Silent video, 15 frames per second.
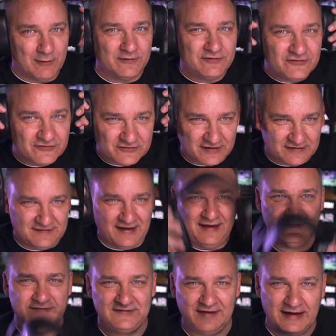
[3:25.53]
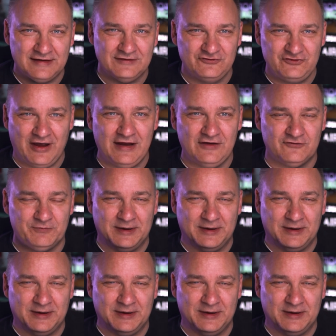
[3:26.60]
with just a 10-second change